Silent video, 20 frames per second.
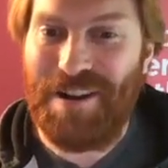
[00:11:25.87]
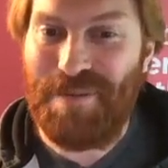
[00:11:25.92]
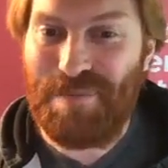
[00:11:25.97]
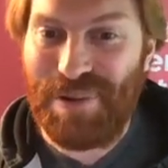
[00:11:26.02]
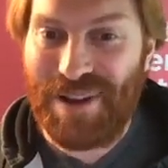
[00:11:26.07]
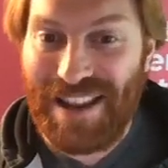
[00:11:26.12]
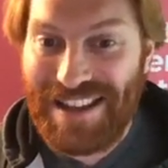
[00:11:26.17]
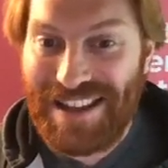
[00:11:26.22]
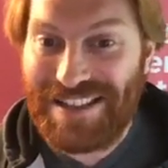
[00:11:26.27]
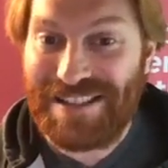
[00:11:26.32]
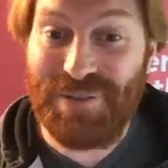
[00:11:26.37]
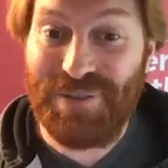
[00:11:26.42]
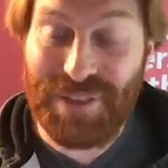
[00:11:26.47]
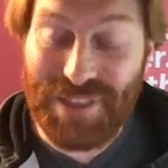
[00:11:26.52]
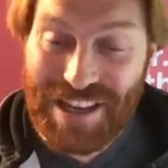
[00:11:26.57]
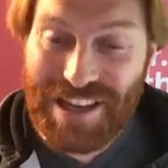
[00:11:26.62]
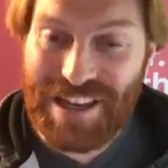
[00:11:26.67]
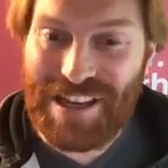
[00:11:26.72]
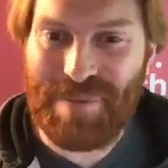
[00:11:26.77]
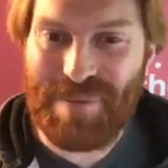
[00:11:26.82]
please, if you're
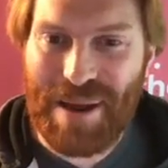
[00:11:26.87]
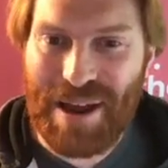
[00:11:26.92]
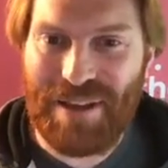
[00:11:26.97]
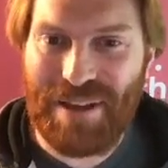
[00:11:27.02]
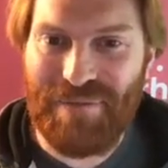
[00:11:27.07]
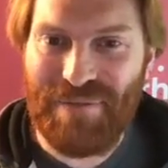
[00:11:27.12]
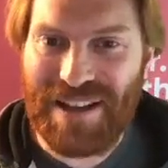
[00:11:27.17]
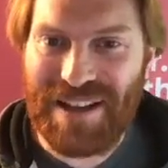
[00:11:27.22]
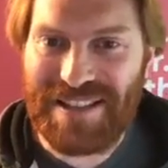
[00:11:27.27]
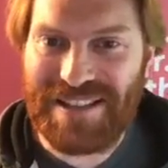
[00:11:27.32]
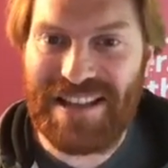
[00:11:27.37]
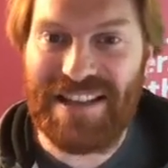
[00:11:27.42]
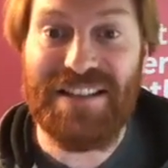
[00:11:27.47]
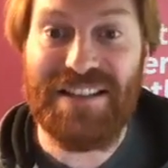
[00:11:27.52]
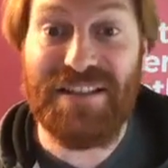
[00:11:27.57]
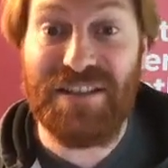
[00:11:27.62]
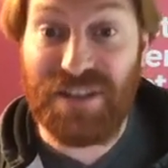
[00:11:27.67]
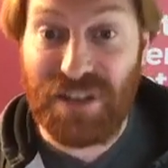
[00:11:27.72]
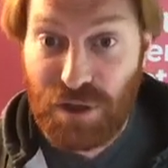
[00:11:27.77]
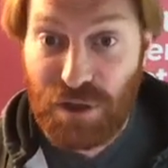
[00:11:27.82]
thinking about
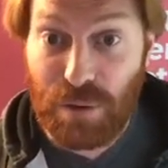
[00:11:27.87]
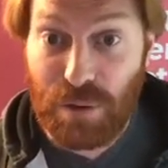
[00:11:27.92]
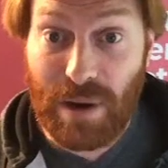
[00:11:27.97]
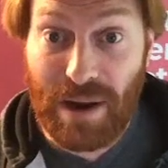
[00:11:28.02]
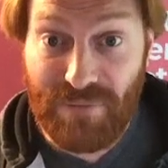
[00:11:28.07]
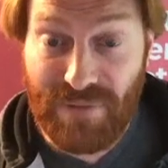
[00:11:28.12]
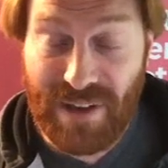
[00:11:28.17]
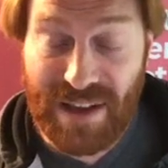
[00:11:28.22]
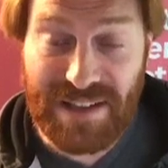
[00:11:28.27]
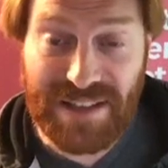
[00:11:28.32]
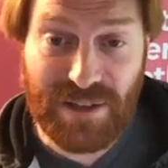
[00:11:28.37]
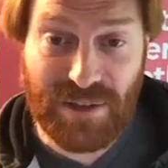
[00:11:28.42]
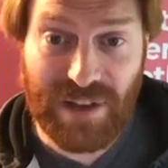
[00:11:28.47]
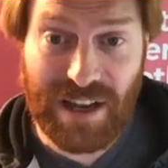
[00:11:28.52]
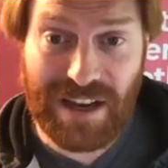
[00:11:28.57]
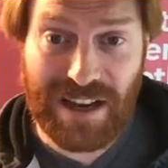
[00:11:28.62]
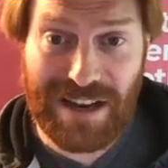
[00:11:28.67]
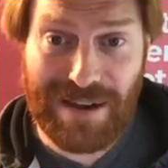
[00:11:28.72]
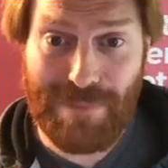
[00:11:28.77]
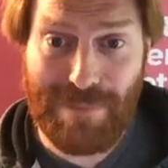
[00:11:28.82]
investing, do invest on
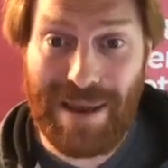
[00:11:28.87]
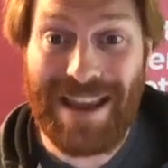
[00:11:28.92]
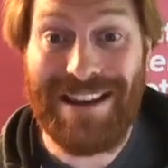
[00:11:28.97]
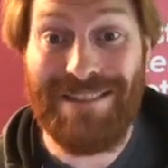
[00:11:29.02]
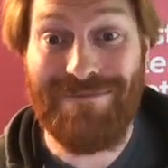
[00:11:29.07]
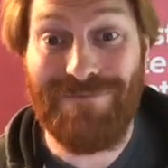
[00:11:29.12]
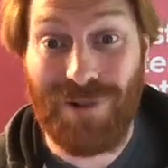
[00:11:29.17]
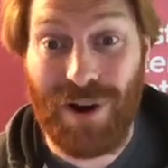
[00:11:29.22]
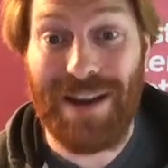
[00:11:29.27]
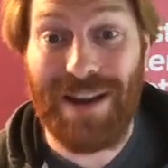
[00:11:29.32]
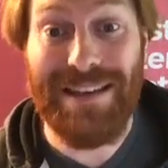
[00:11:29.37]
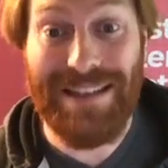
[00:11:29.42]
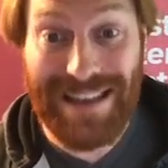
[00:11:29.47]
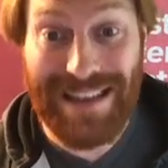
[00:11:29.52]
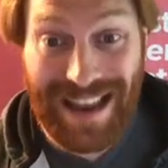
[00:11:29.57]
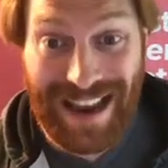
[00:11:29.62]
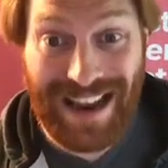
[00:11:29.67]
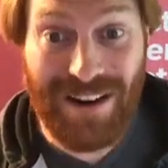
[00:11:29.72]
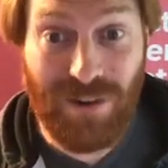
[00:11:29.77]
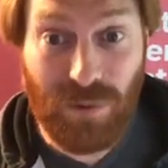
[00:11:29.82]
that campaign right
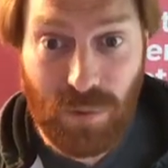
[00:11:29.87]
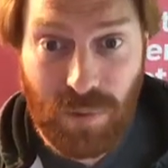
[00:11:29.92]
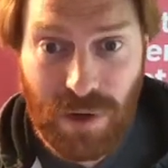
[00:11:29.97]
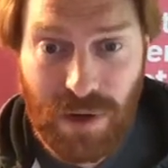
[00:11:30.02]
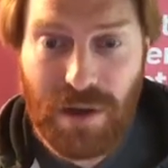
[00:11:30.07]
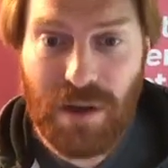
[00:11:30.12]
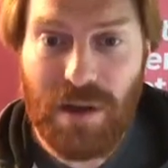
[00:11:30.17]
now.